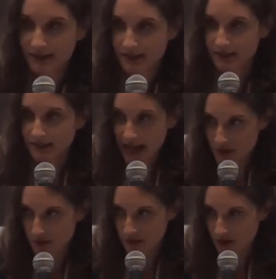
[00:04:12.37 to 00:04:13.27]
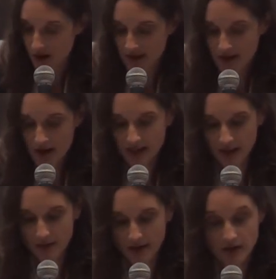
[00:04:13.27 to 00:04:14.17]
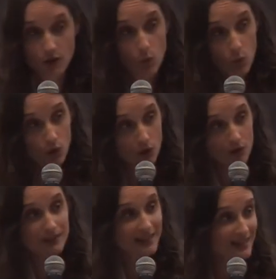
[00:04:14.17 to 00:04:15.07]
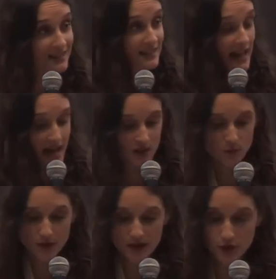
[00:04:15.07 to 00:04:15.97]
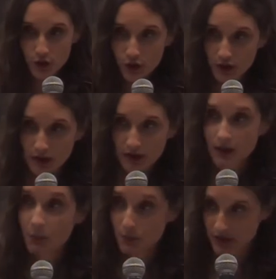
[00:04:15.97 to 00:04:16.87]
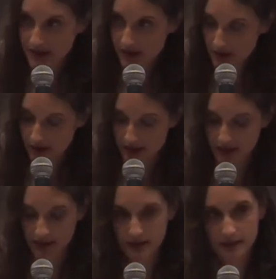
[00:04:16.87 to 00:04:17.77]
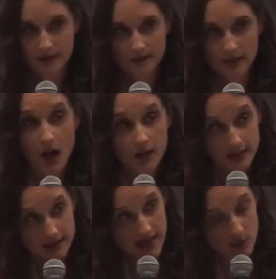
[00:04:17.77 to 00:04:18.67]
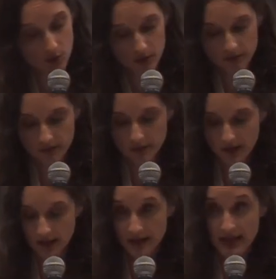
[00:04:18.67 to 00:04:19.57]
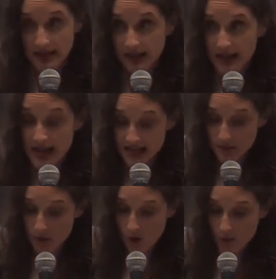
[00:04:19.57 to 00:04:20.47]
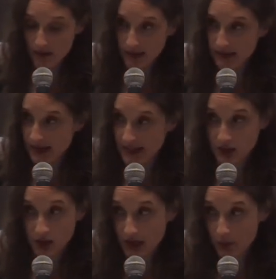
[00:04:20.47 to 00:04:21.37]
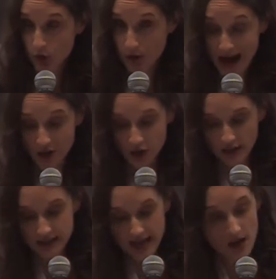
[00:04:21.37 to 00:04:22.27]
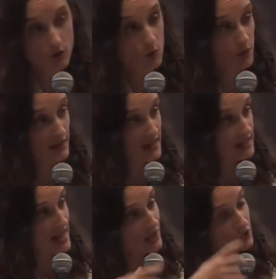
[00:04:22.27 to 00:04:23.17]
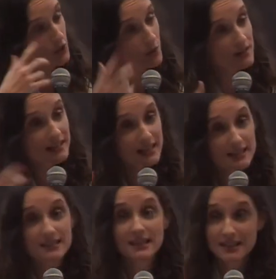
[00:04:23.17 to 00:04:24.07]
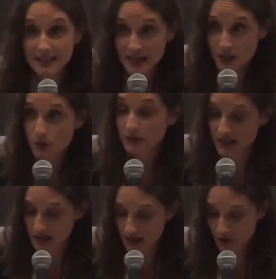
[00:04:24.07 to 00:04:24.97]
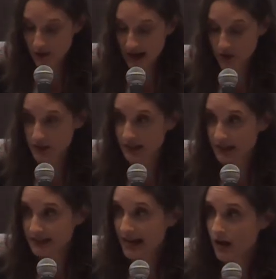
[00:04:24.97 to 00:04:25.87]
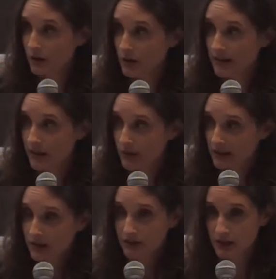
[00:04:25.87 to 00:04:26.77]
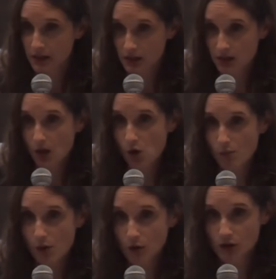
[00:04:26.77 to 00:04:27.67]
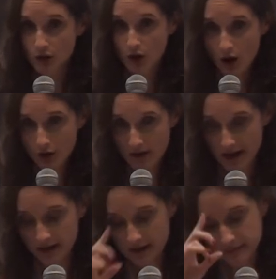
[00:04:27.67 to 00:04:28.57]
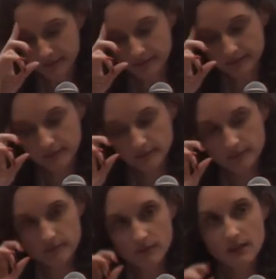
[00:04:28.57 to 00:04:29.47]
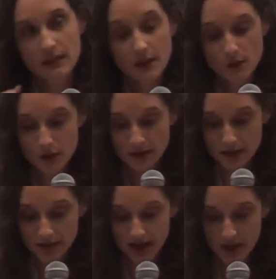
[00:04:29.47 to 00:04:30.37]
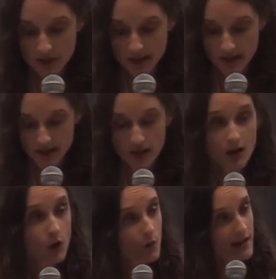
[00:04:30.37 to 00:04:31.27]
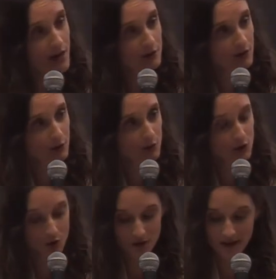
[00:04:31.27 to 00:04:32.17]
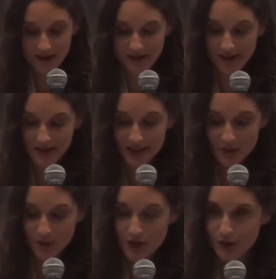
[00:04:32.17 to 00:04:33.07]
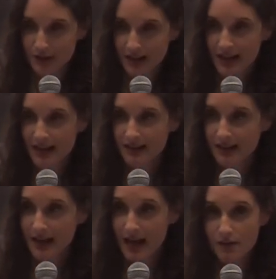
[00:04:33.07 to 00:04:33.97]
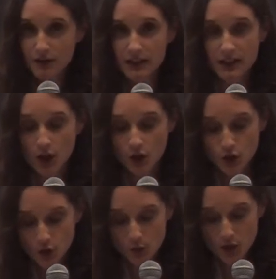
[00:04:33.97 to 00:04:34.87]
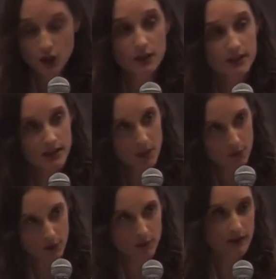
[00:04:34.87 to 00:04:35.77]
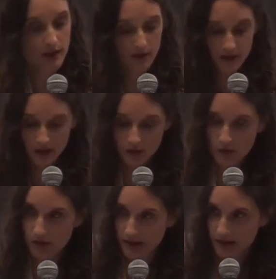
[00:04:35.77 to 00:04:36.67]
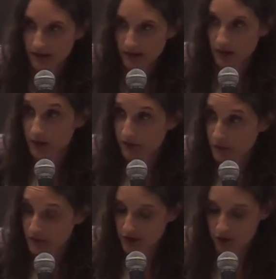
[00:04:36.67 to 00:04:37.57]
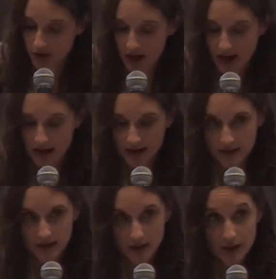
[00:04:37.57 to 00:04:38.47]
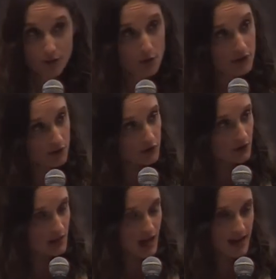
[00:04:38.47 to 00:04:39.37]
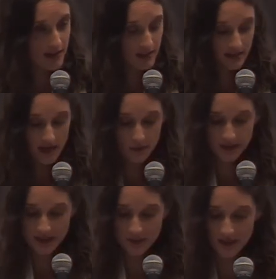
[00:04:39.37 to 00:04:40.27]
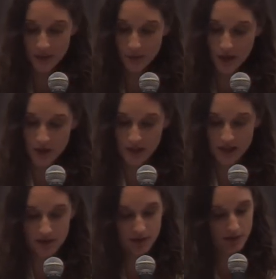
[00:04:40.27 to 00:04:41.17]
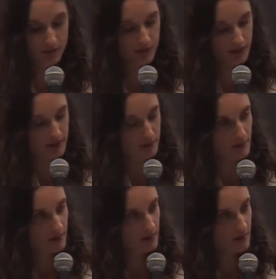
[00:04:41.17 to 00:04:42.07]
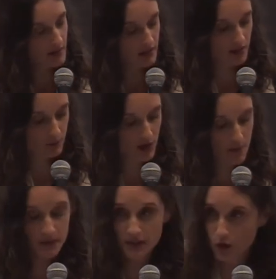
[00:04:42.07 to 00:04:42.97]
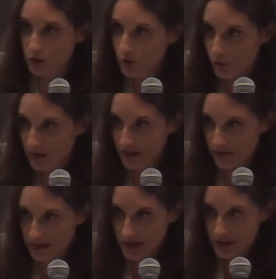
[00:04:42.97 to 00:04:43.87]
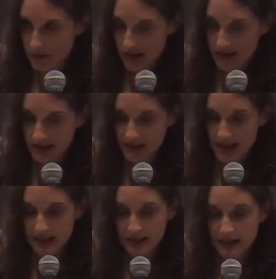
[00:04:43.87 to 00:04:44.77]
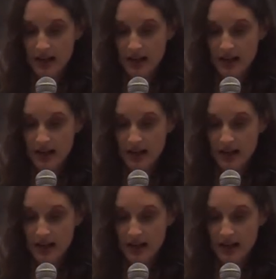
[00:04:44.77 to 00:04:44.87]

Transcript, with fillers: That's what the song's talking about, that the world is that bridge, precarious, unstable. Like any moment, it's going to come crashing down, or that it actually already is continually crashing down, that we live in a slow motion car wreck. Like when you see families going out to enjoy a celebration in a heavily Jewish suburb of Illinois on the 4th of July, the 4th of July, that's a day we celebrate the precious gift of freedom that is the promise and glory of these United States.